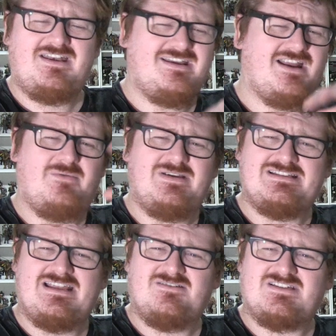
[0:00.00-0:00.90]
And you know,
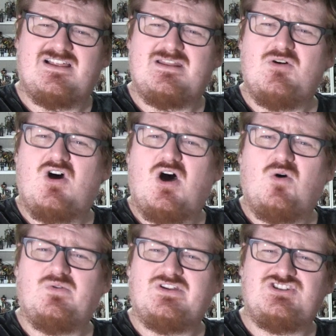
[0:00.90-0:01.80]
he's now a slightly more
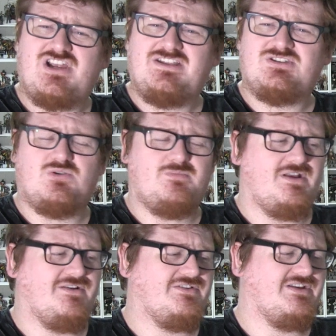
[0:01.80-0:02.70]
older
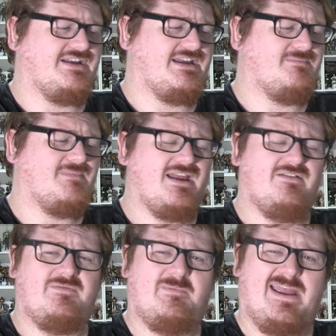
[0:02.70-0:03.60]
gentleman than he may
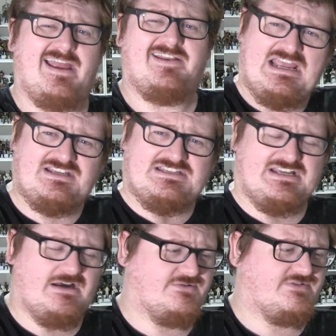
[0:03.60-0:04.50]
have appeared in Star Wars